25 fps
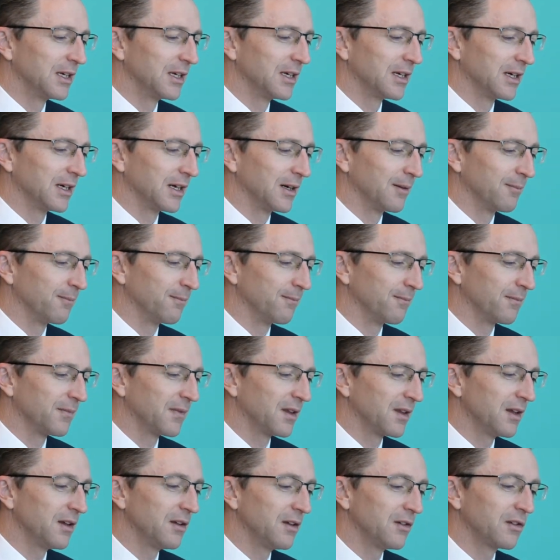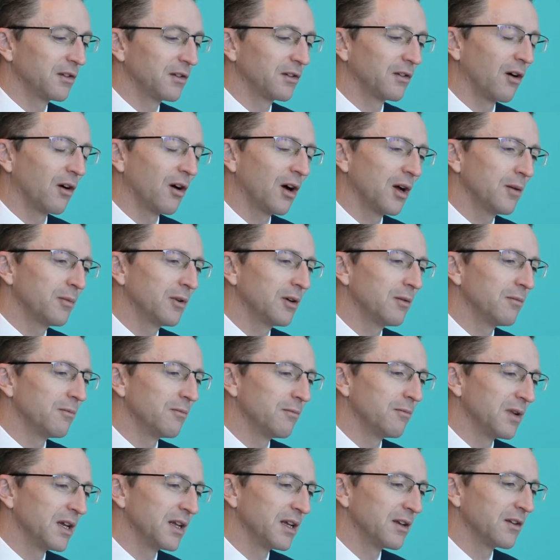Um, is cyber
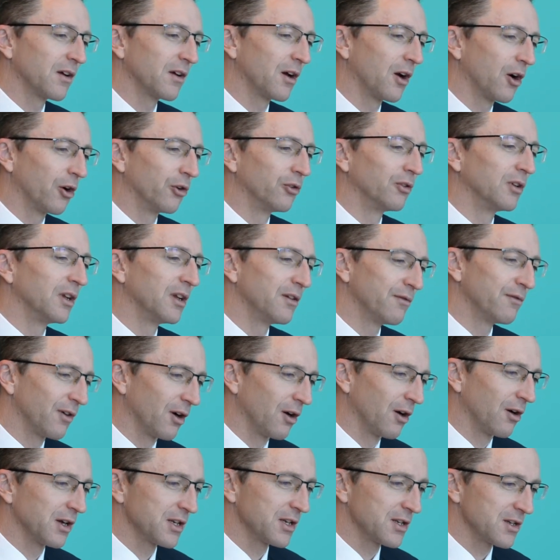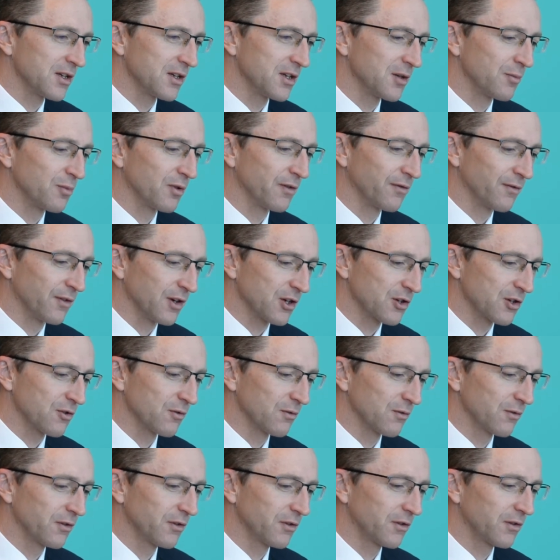meant only for IT
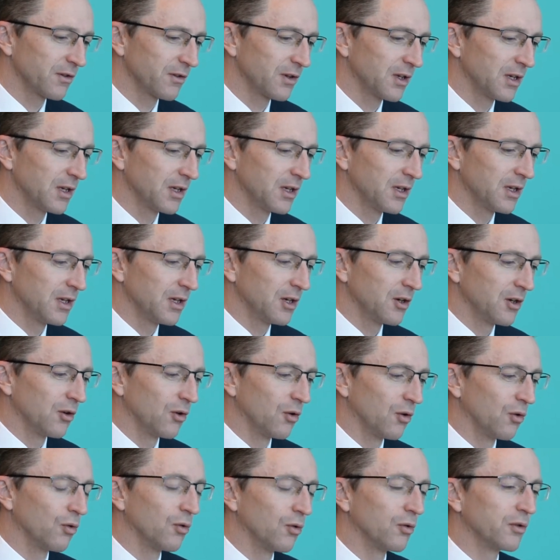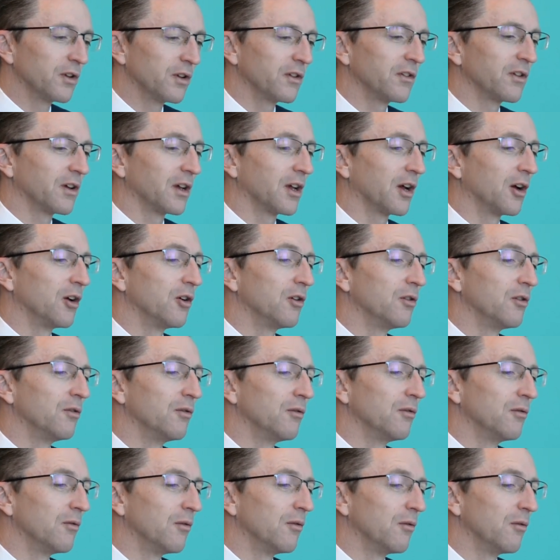professionals, or does it go